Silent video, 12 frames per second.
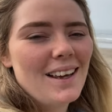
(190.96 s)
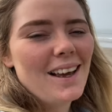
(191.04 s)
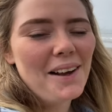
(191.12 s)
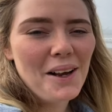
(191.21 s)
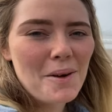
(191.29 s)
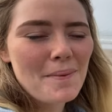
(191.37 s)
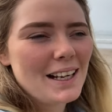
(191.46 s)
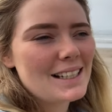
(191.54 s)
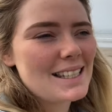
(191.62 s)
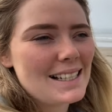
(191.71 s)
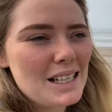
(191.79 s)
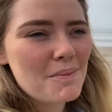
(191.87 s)
I'm going back
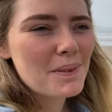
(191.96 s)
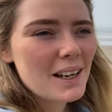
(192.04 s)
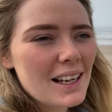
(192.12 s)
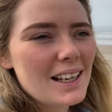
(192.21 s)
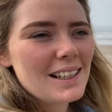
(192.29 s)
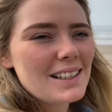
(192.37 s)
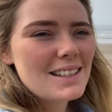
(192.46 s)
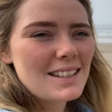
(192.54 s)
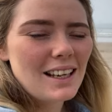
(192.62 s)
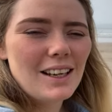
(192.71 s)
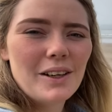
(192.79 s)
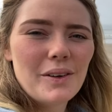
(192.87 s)
asleep.
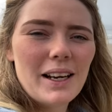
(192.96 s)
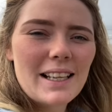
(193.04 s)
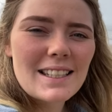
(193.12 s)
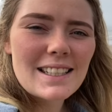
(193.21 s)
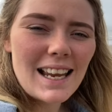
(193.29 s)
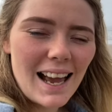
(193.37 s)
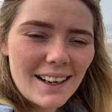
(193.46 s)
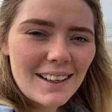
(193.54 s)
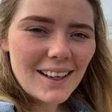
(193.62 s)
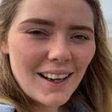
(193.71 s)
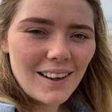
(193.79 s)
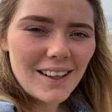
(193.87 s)
So it's 10
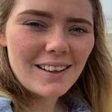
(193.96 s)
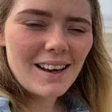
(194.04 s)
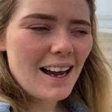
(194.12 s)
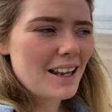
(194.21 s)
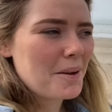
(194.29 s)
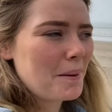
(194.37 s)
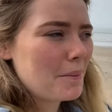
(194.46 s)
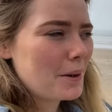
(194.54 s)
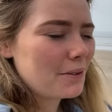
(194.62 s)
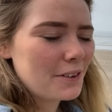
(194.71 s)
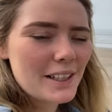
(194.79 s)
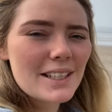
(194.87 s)
o'clock and I'm at my
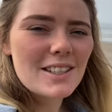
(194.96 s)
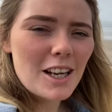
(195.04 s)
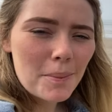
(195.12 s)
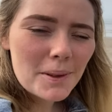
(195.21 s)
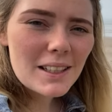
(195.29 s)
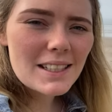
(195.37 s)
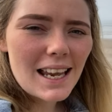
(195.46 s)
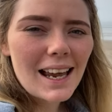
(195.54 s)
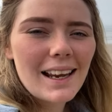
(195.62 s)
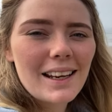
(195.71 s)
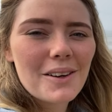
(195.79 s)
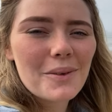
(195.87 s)
first stop of the
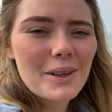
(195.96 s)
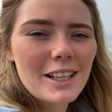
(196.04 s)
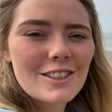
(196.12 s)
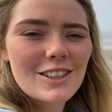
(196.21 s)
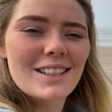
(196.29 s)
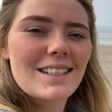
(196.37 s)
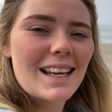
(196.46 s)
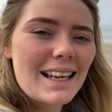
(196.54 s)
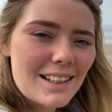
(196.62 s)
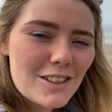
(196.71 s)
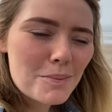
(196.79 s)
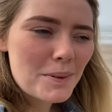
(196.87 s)
day, which is
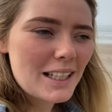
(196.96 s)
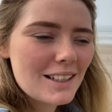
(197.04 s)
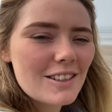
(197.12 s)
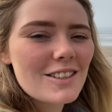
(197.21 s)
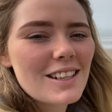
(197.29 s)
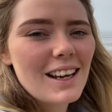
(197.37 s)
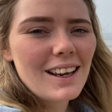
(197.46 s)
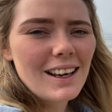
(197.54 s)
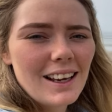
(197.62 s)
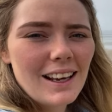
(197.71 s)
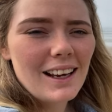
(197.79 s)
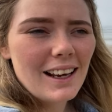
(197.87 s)
Inch Beach.
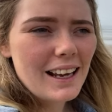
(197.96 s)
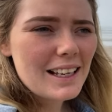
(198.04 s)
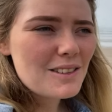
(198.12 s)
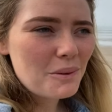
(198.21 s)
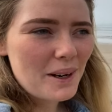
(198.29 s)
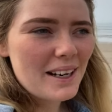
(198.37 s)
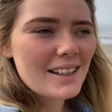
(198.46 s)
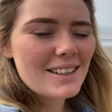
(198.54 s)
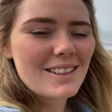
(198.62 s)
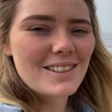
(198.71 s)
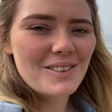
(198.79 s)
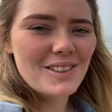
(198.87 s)
It's weird
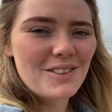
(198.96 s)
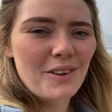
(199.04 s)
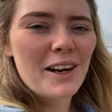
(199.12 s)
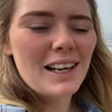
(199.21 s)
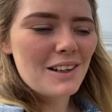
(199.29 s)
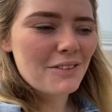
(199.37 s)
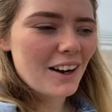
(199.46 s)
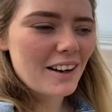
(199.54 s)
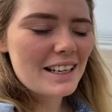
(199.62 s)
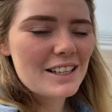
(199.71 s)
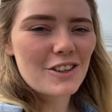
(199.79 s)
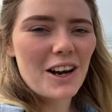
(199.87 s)
because it was really
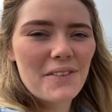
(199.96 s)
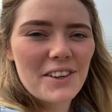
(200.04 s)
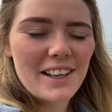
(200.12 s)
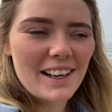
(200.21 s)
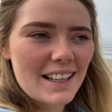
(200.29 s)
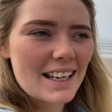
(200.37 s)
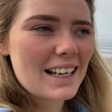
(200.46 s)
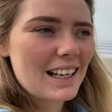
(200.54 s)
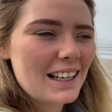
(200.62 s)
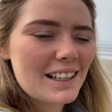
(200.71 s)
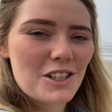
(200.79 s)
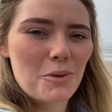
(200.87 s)
foggy driving here and then it
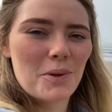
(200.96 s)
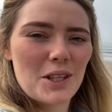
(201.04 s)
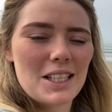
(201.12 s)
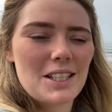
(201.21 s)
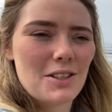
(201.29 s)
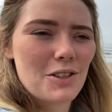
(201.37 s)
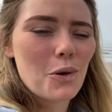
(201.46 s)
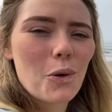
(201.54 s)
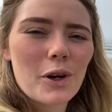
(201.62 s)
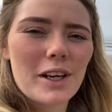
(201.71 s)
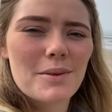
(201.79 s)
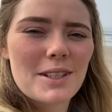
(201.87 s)
cleared up and this
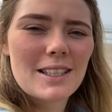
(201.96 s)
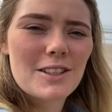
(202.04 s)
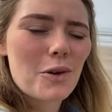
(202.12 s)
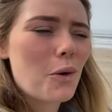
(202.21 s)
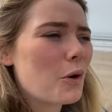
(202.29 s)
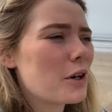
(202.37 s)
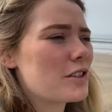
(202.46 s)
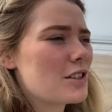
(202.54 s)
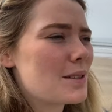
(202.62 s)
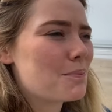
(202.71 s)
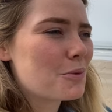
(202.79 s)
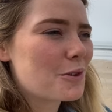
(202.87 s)
gore it was this
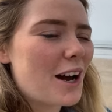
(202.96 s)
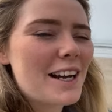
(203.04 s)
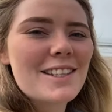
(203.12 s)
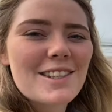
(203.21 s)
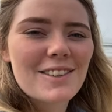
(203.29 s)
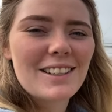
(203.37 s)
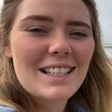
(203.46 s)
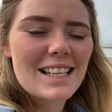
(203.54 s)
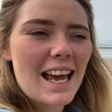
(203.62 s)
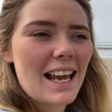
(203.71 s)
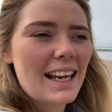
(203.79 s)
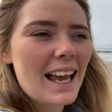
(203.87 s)
gorgeous bright sunny
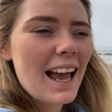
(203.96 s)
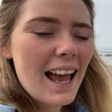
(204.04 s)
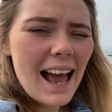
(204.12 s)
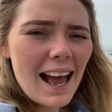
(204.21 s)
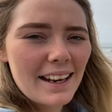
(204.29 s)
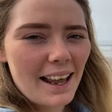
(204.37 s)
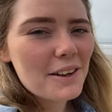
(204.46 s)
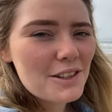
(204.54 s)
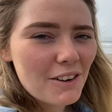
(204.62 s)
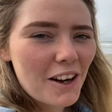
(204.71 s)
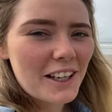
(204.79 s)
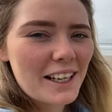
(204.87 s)
day and now it's
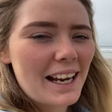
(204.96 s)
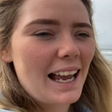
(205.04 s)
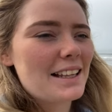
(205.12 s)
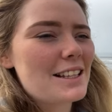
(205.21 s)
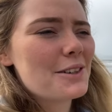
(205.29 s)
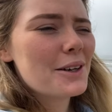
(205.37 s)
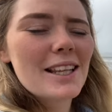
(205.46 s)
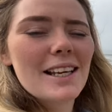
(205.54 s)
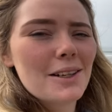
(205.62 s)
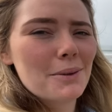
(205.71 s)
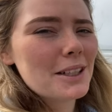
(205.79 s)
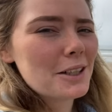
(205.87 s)
foggy again. So I
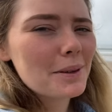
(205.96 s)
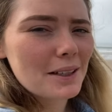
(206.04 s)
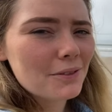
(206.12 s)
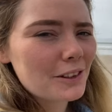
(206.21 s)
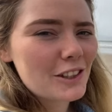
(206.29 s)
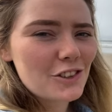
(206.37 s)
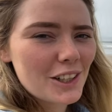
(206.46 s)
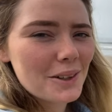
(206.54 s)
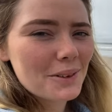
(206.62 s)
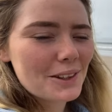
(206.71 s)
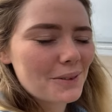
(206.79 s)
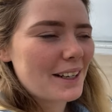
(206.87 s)
think we're gonna be in for a treat
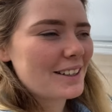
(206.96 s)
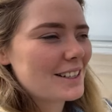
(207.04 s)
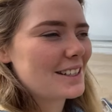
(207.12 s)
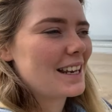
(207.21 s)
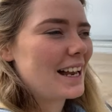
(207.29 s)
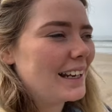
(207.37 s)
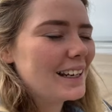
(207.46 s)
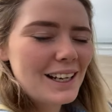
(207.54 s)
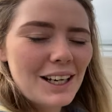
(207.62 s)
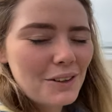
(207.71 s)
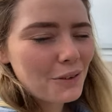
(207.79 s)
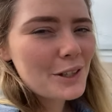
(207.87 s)
with the weather today.
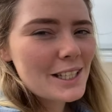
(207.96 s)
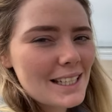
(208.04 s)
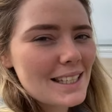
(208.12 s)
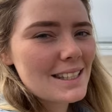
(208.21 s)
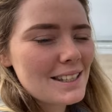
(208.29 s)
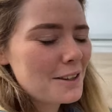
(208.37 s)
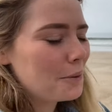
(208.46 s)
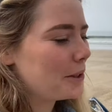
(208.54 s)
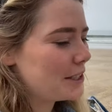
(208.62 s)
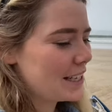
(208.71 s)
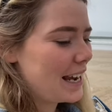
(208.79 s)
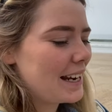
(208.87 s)
Four seasons in the
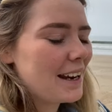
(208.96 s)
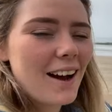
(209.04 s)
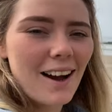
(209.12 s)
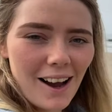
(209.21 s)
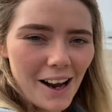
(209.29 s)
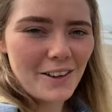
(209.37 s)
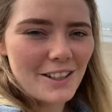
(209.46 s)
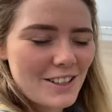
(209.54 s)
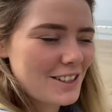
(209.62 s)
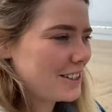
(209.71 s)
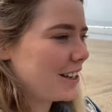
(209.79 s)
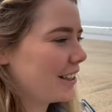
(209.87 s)
one day, Irish
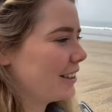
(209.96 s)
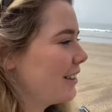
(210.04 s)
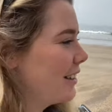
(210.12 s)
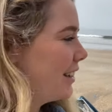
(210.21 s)
style.